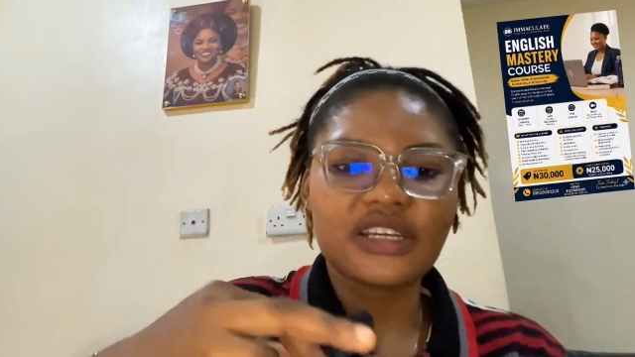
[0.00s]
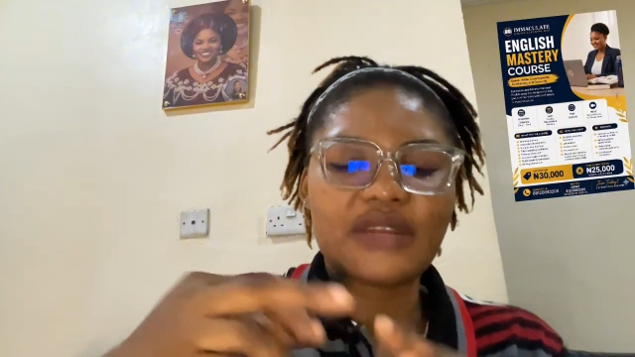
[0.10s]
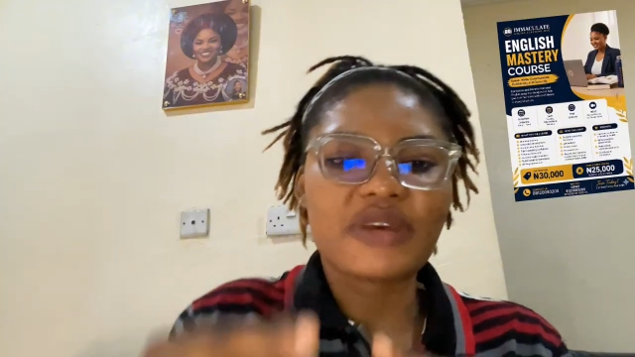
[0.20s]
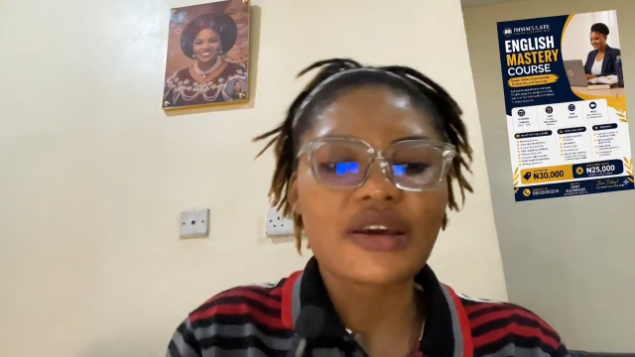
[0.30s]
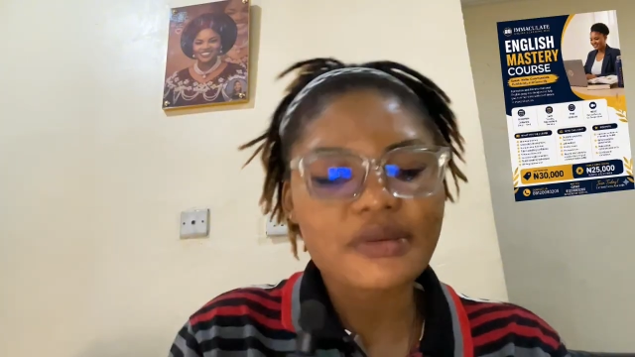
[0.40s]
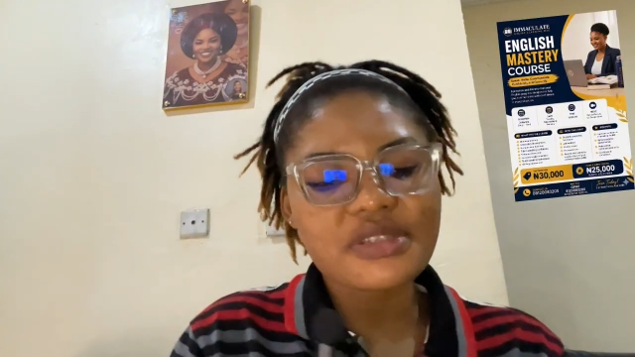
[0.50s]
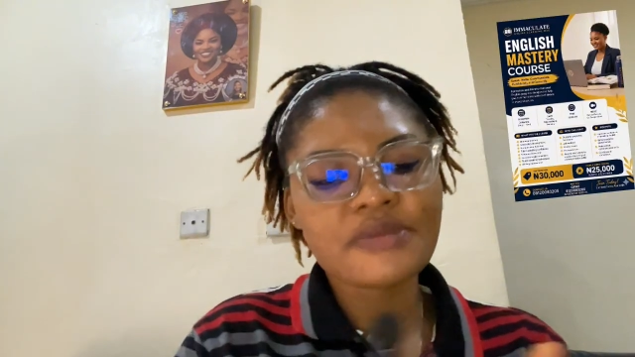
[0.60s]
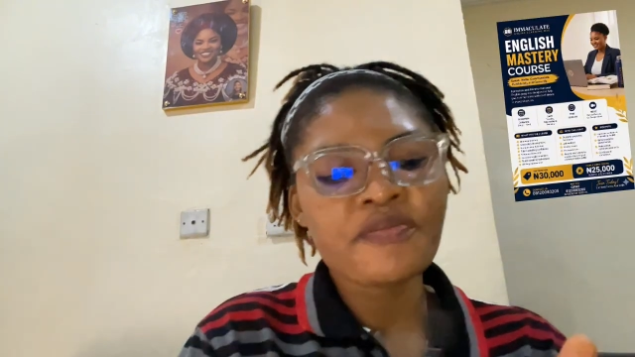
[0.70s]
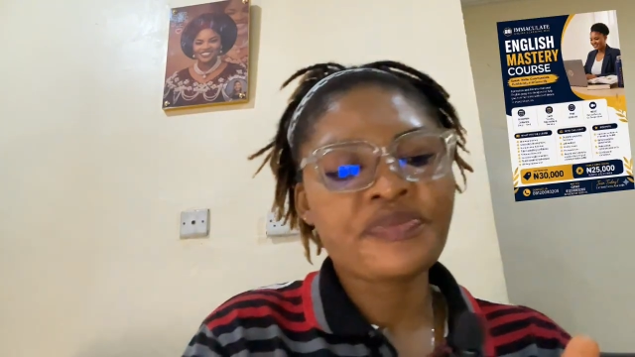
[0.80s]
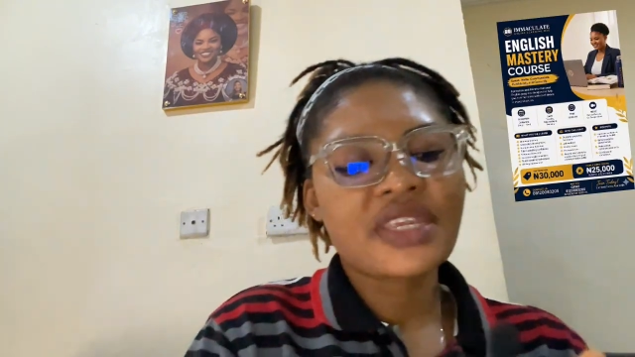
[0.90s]
It becomes
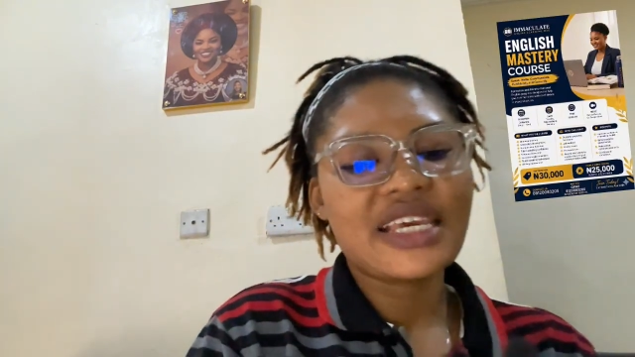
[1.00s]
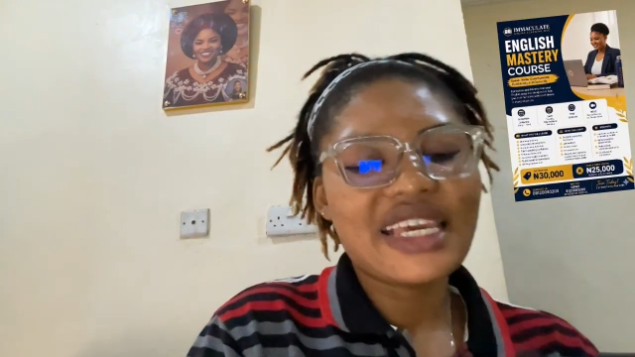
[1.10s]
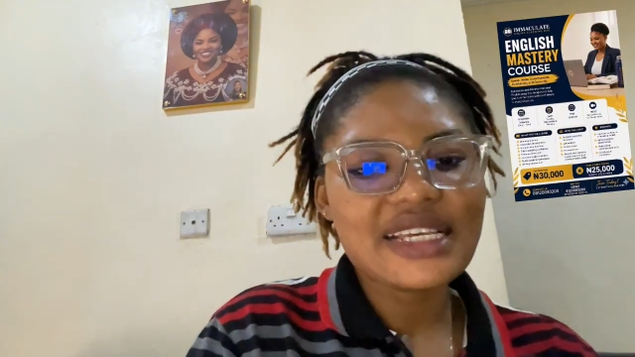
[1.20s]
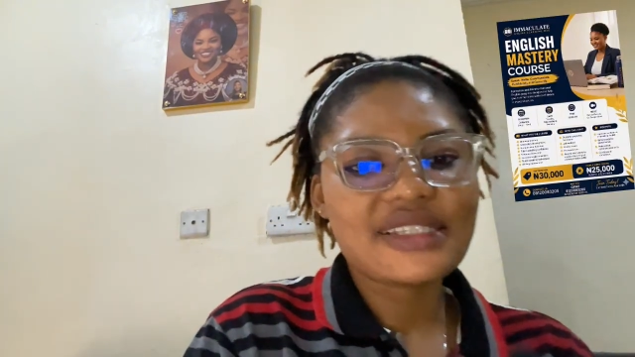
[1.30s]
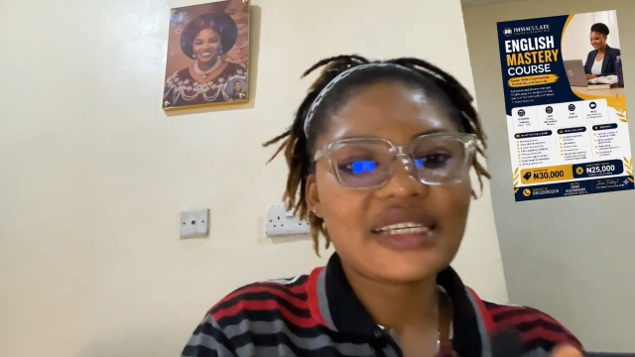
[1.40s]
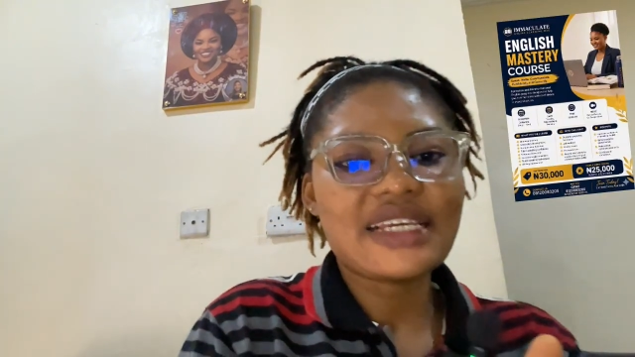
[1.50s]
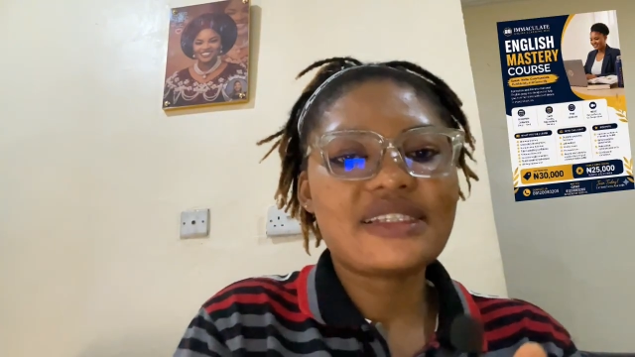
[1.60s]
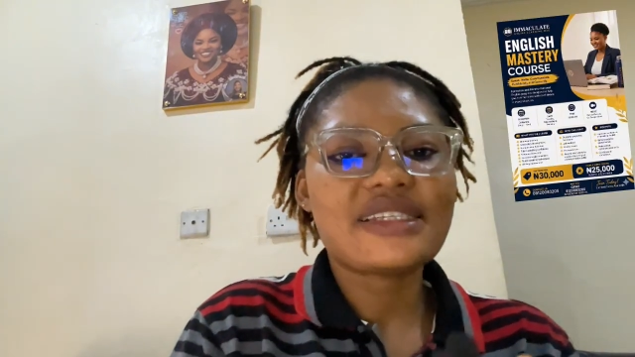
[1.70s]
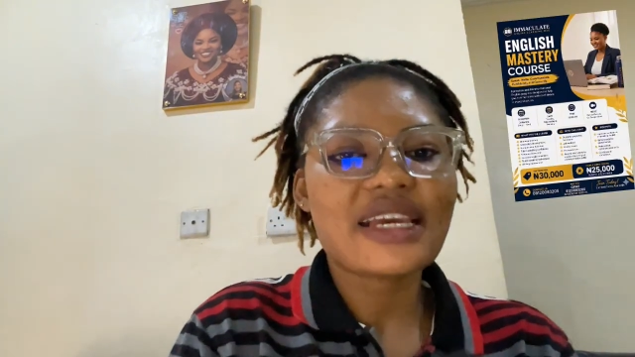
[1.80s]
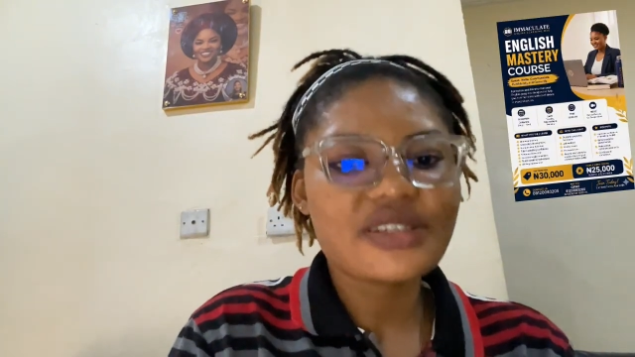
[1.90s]
his
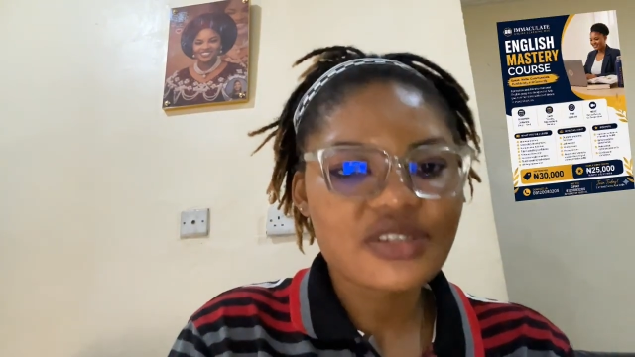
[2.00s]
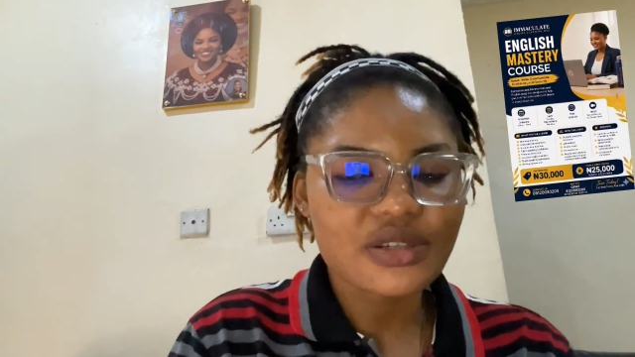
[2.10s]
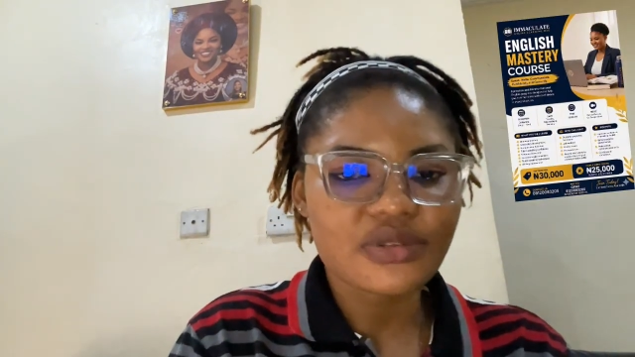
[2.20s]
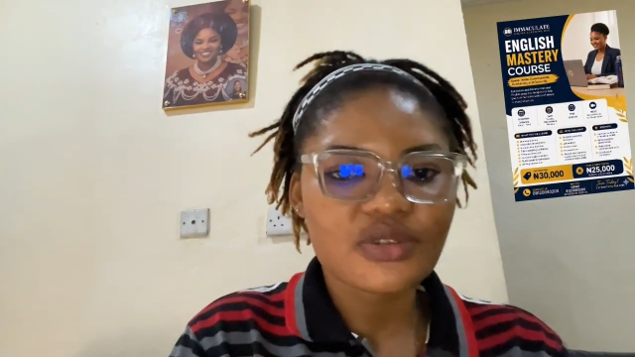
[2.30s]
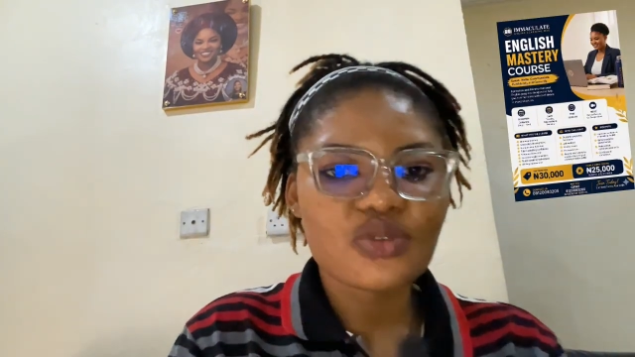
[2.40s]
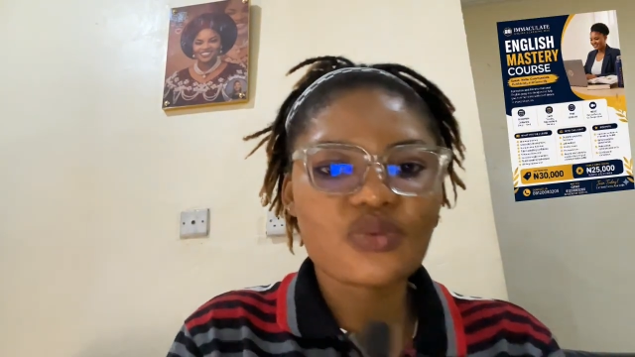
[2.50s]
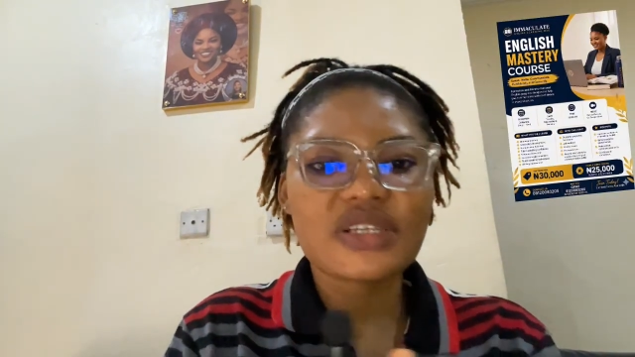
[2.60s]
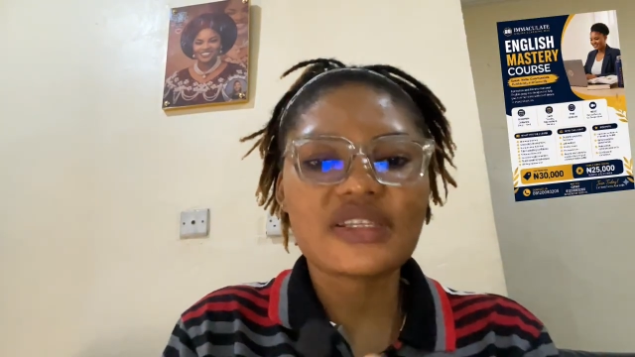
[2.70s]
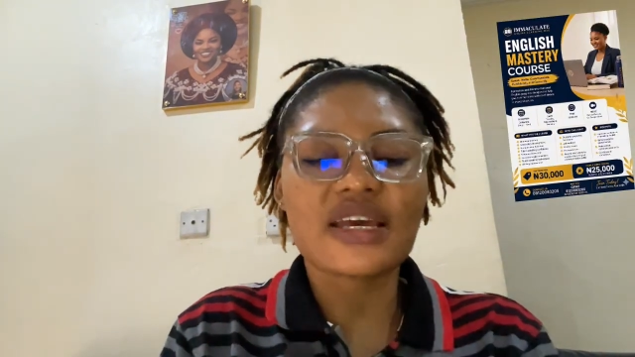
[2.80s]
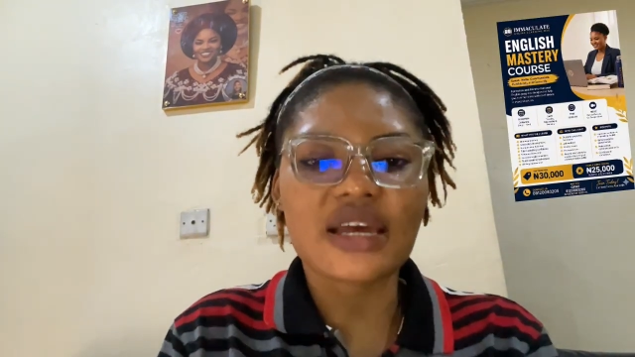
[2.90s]
intention
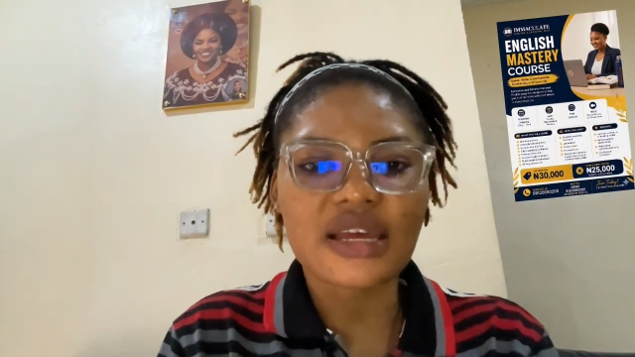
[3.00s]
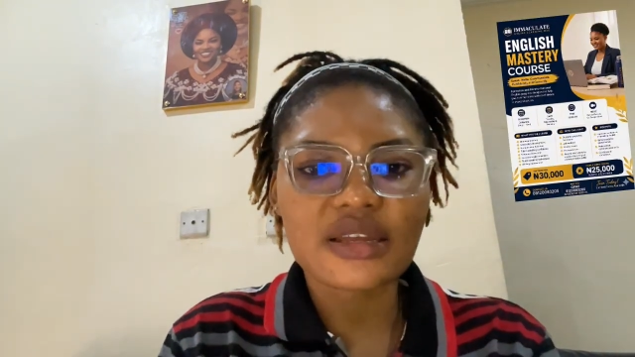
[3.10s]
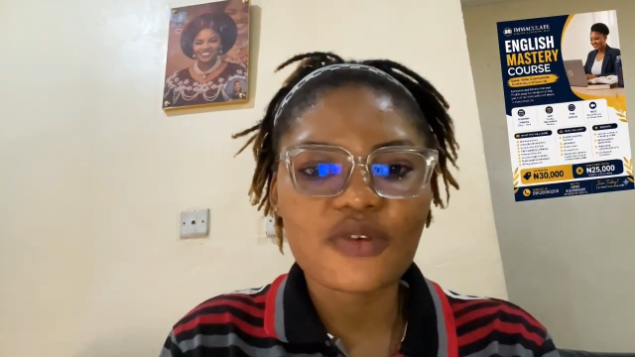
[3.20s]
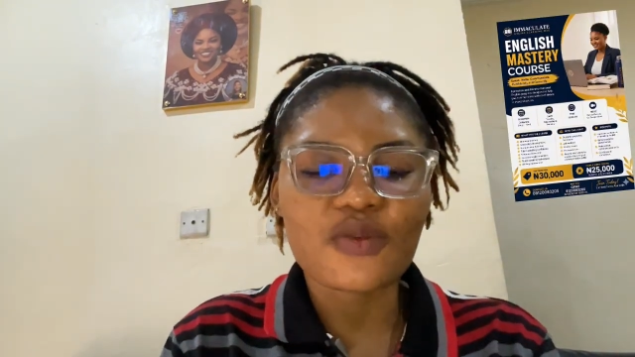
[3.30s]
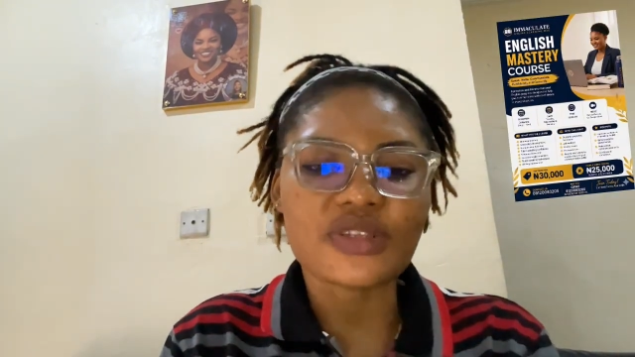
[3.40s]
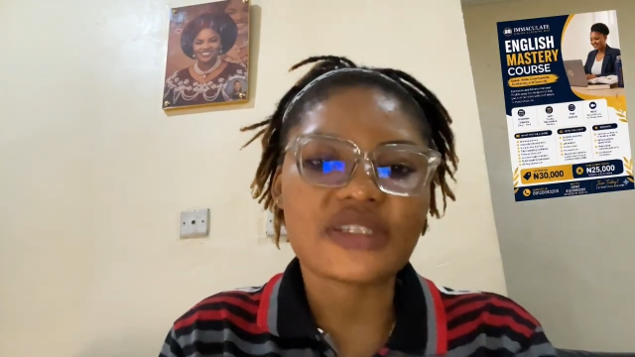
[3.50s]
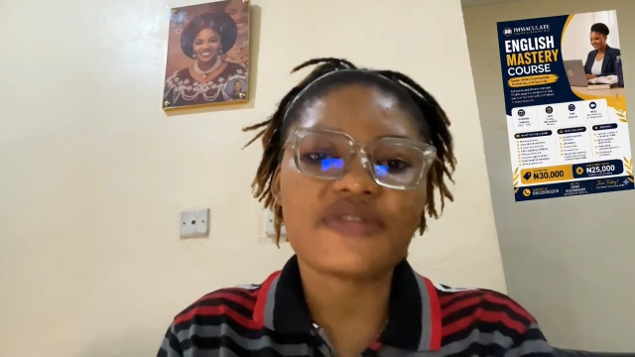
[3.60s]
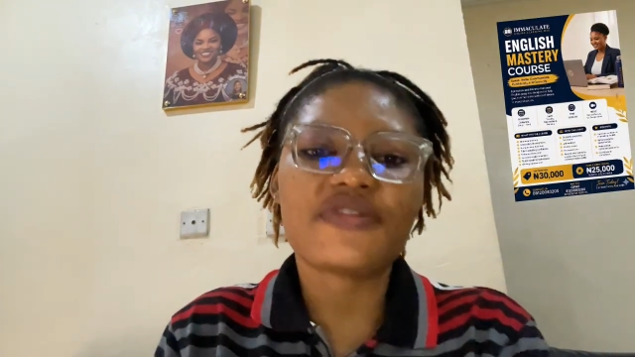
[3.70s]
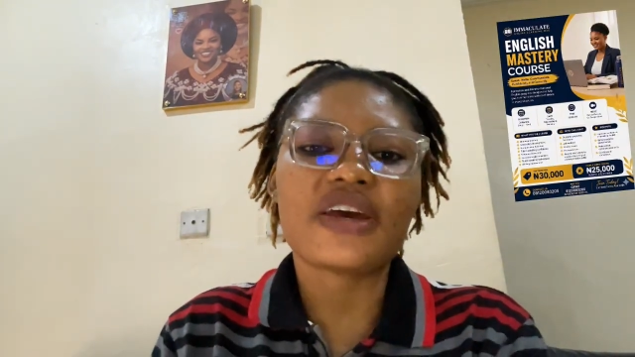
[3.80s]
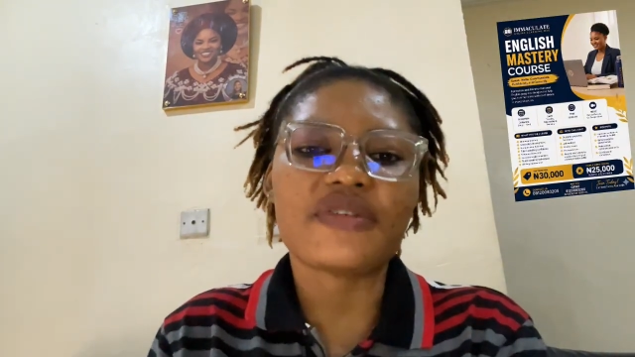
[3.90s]
towards her was
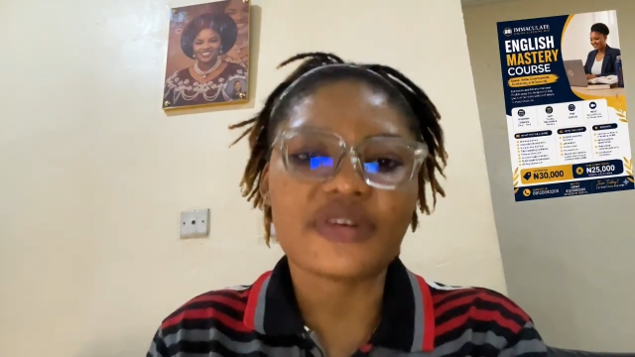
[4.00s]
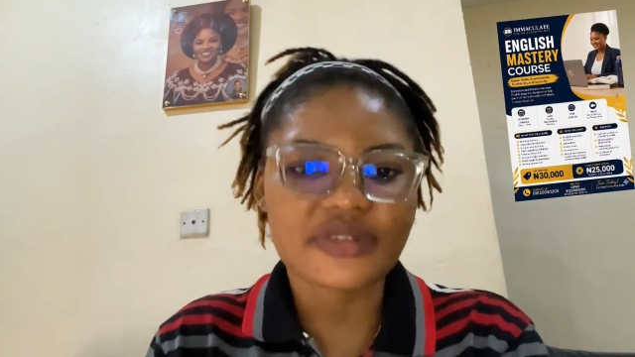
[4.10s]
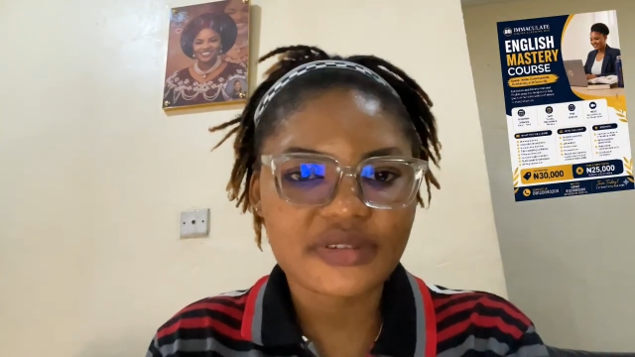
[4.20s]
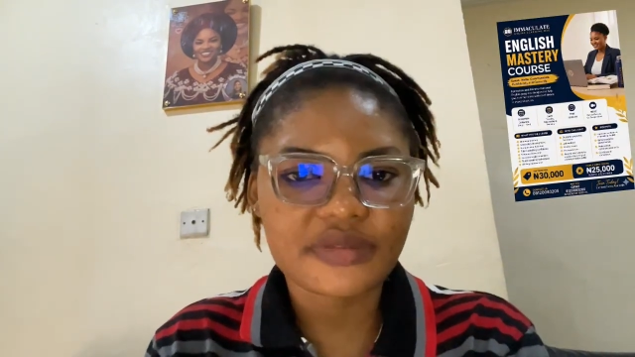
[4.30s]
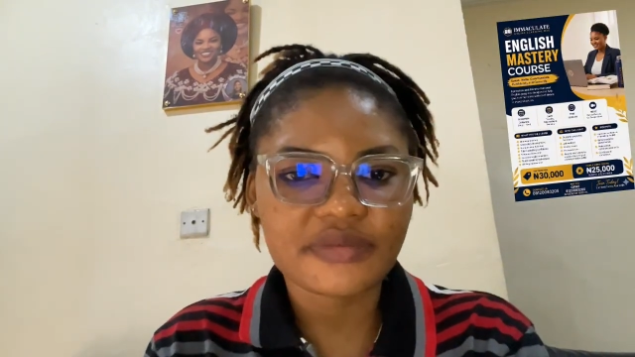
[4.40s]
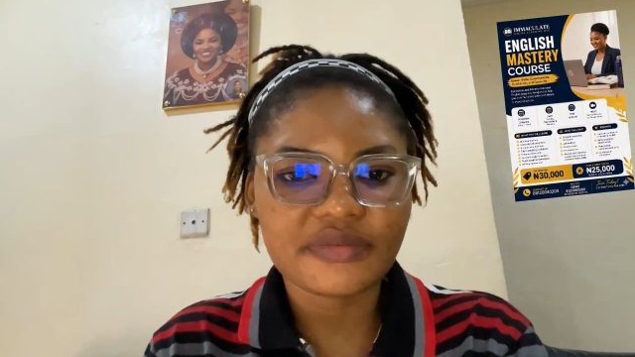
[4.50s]
nefarious.